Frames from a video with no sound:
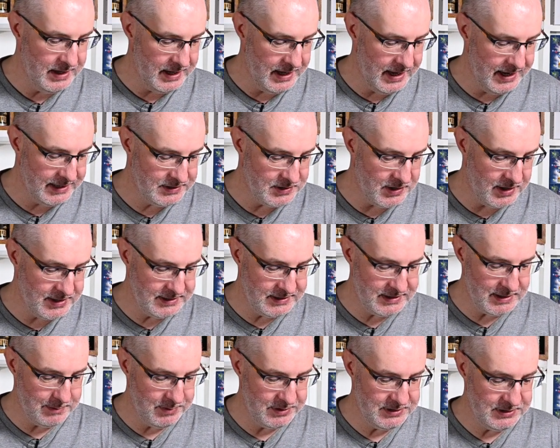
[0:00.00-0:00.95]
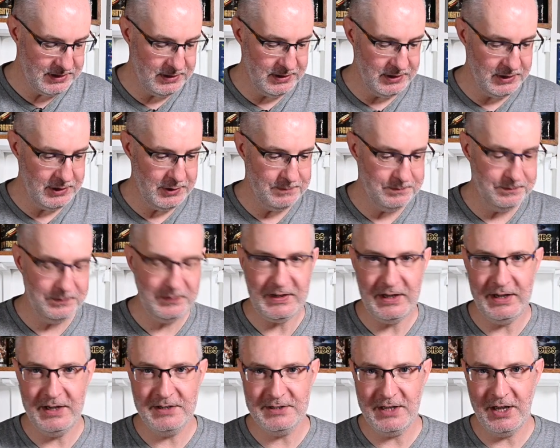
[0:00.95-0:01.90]
Igniter number 2
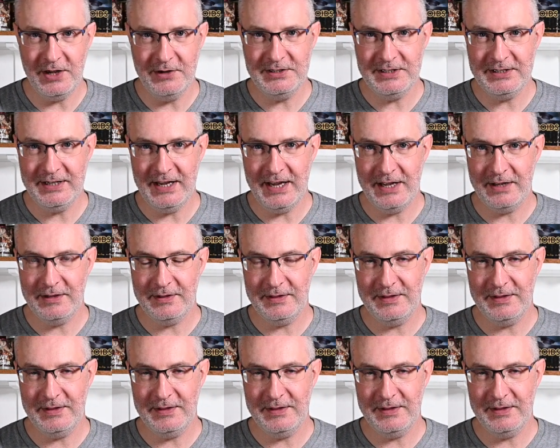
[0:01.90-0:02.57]
is going to get